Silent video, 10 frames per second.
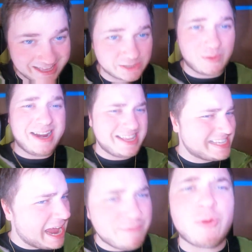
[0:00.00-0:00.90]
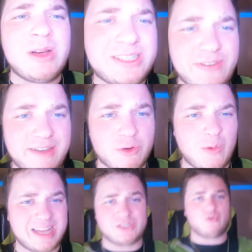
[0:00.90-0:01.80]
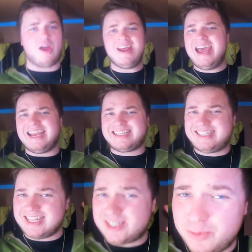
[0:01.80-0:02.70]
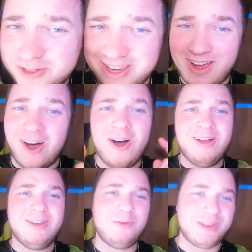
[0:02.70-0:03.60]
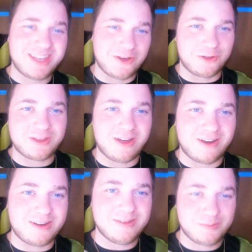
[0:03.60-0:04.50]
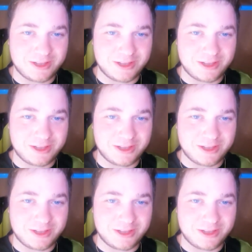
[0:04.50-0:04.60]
That's right, it's everyone's favorite restaurant, accessible to all with a gold card.